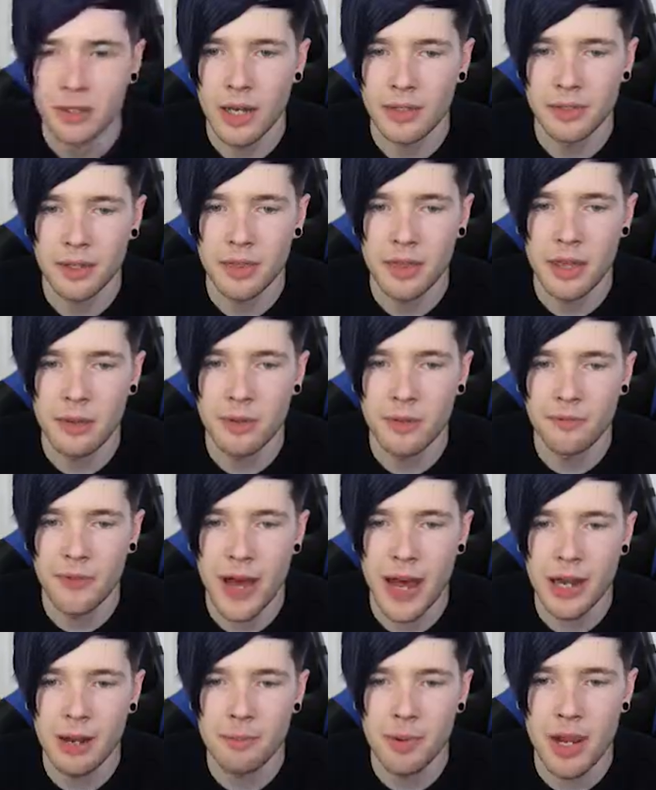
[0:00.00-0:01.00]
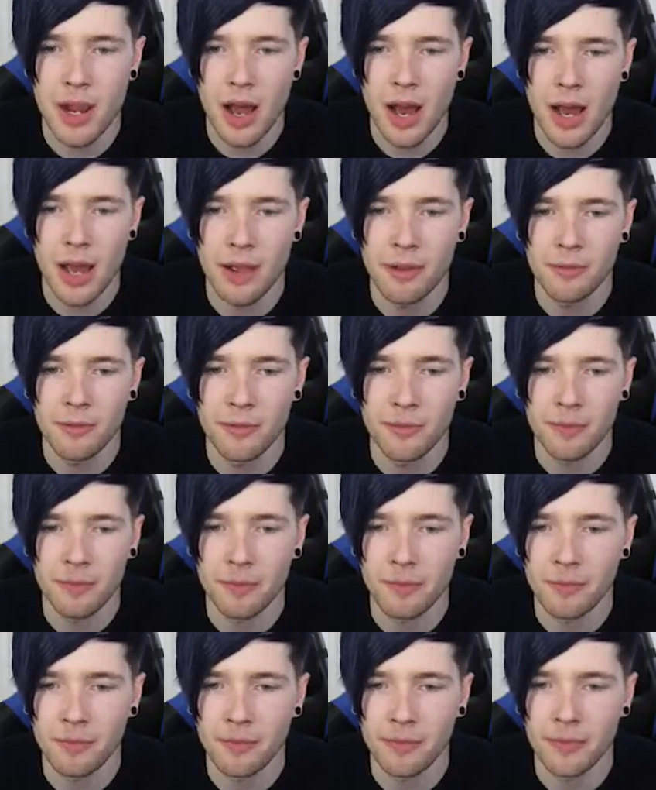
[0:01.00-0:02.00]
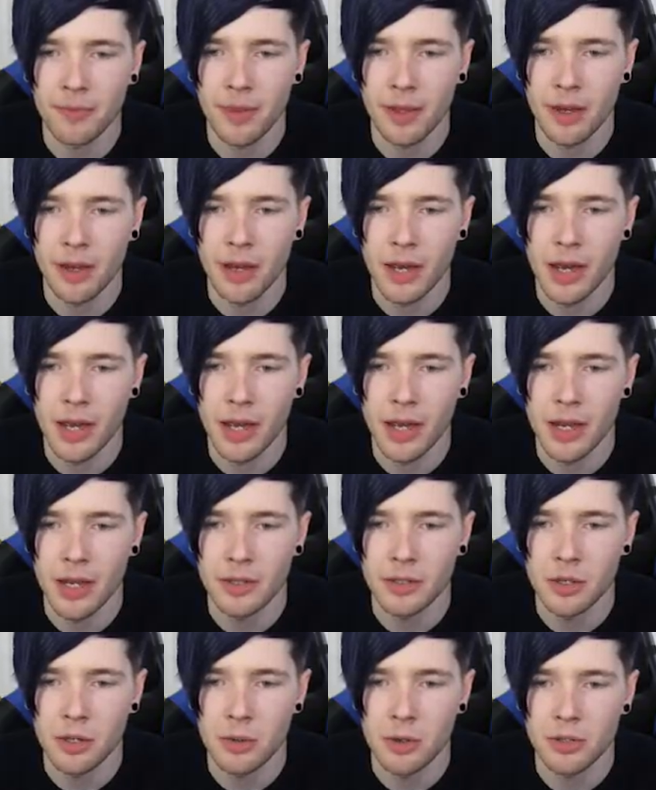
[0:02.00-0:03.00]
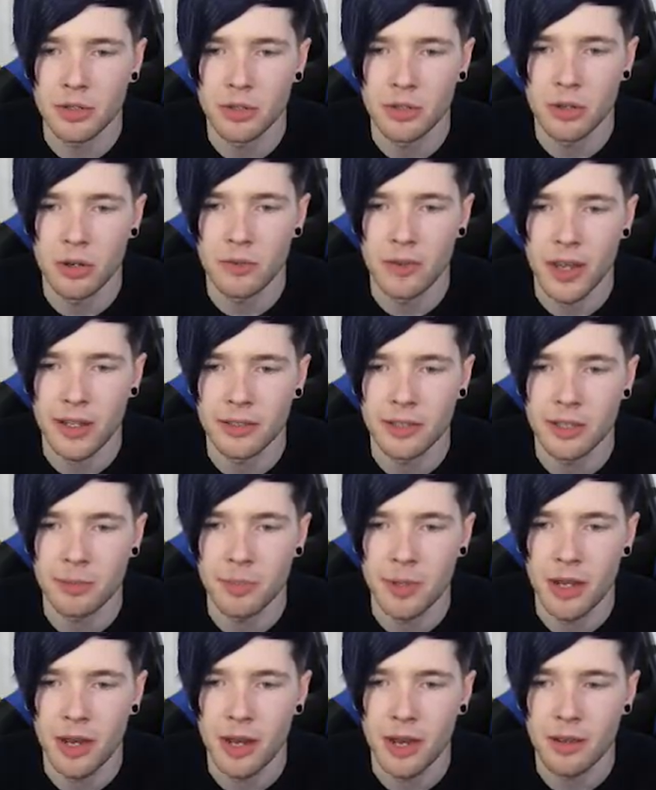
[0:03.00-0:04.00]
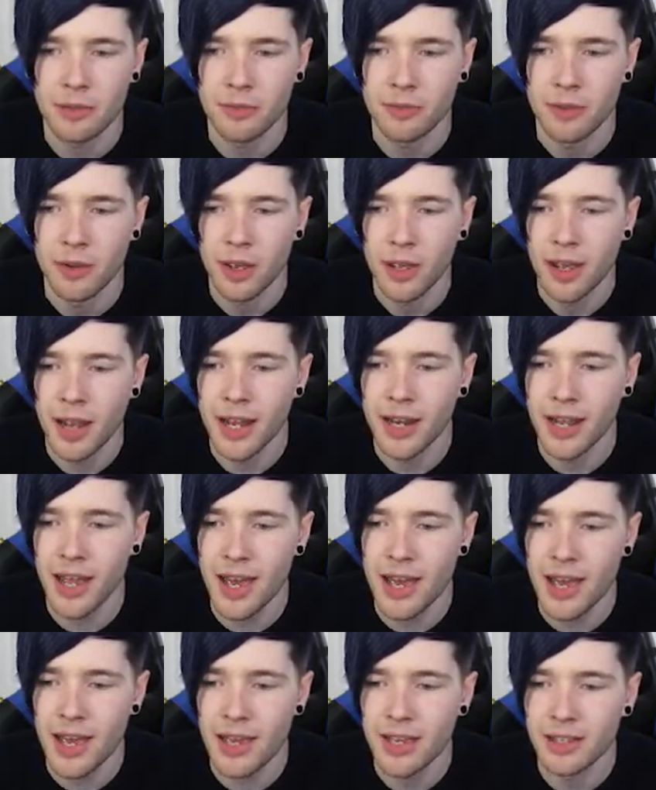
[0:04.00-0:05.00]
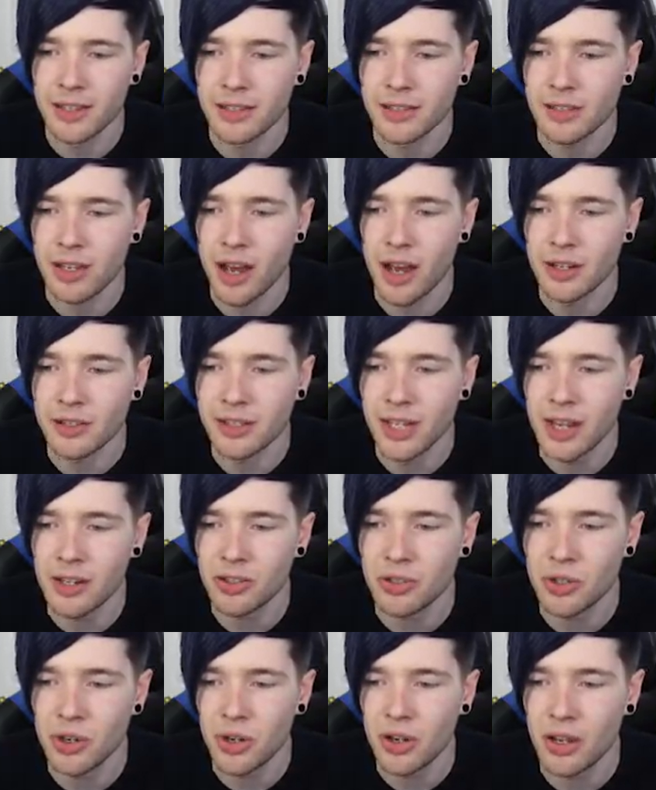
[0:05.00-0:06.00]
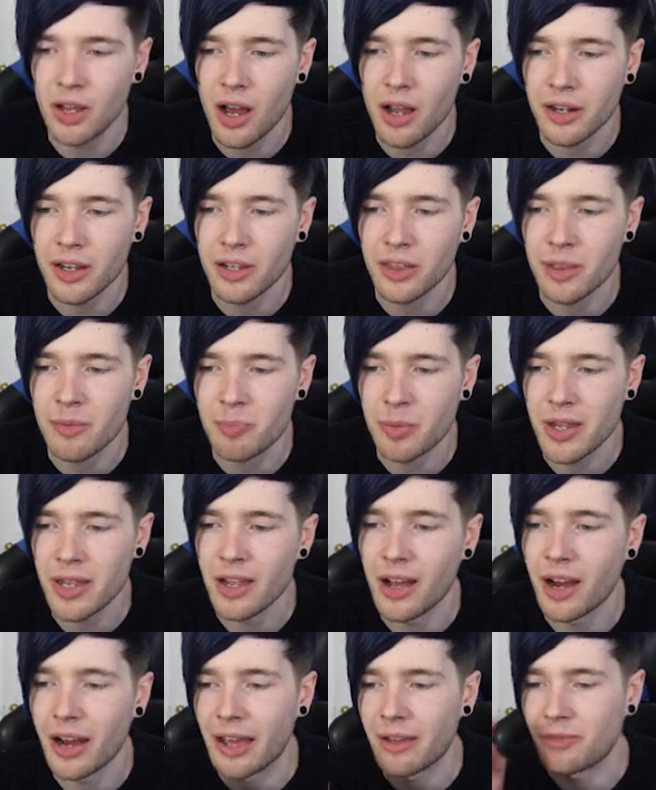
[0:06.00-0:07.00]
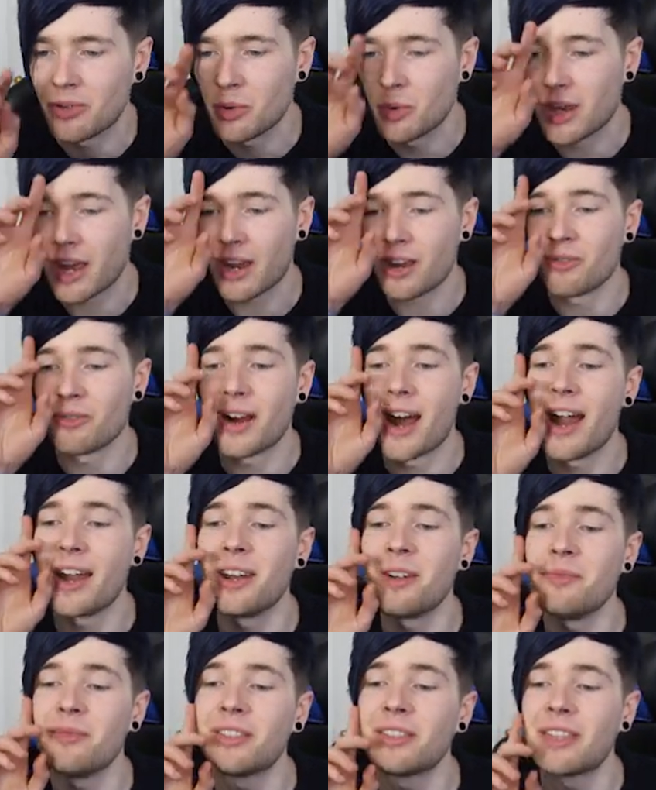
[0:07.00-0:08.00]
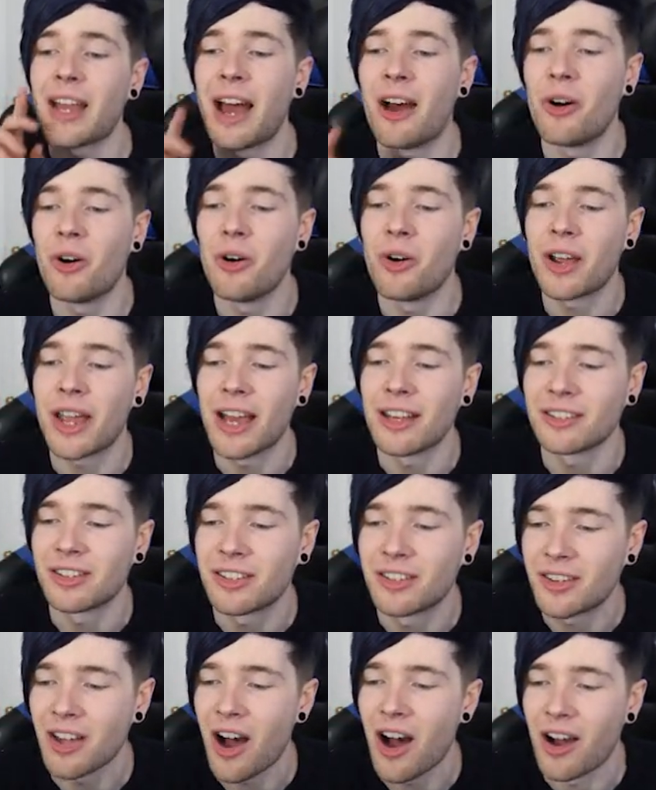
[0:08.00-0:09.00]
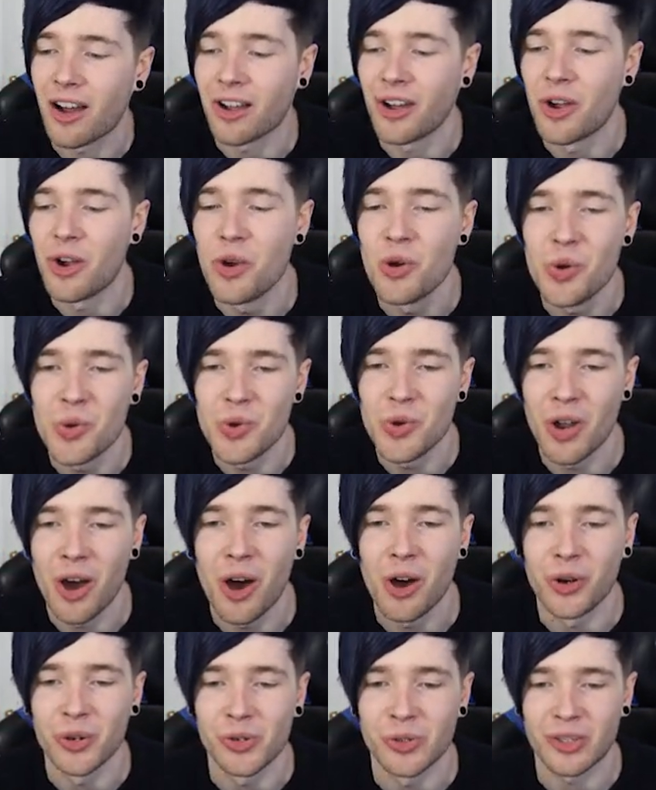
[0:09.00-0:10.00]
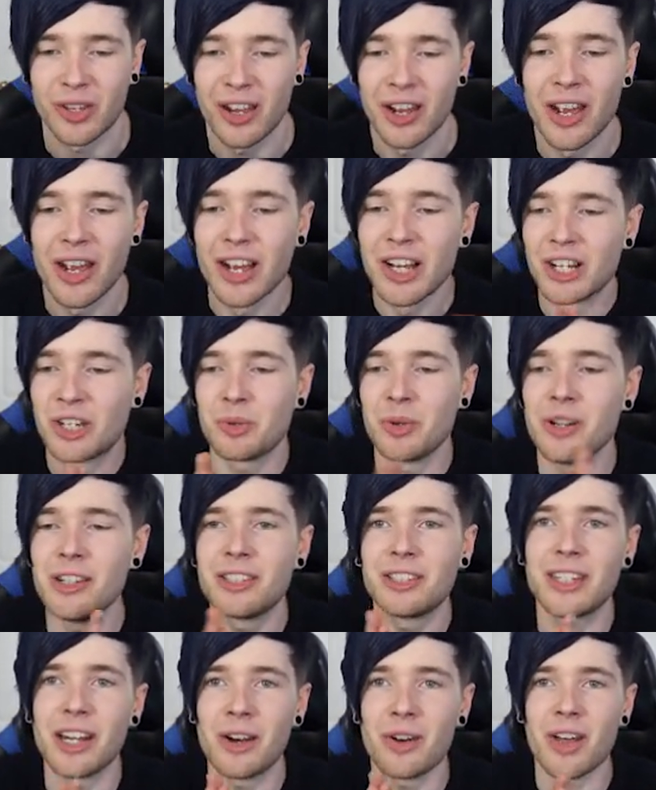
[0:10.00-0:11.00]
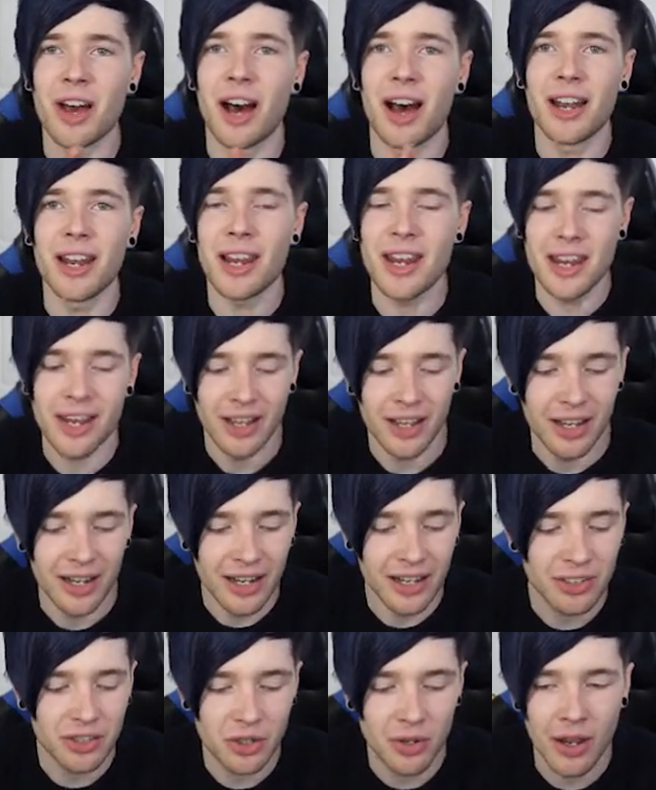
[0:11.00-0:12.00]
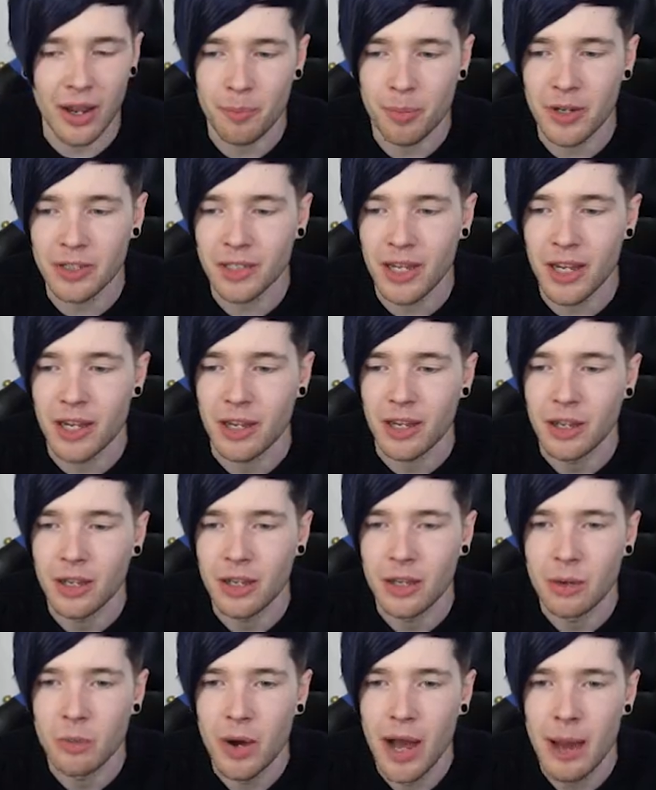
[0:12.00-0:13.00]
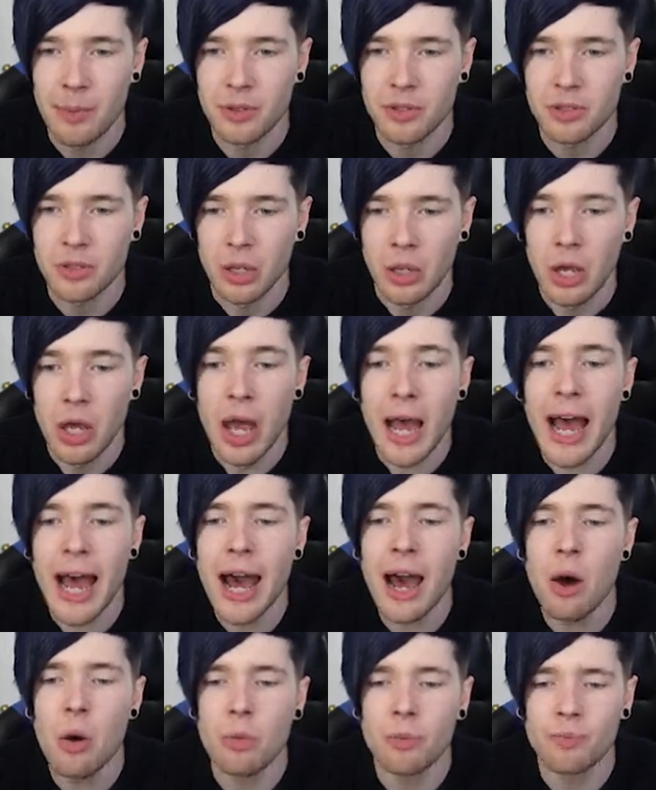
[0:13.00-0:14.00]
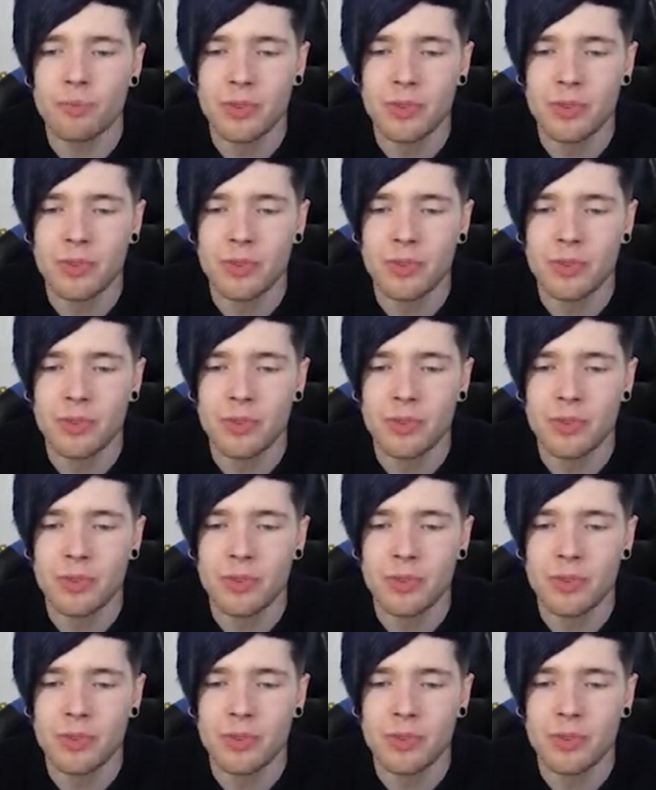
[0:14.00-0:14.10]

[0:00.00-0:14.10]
Guys, I think we found a beehive. I don't know what to do with it. Is this a beehive? It is. Uh, test your luck at the beehive. You will get a random stat or get stung. Who knows? Should we steal the honey? Let's do it. Press E. What happens? Ow!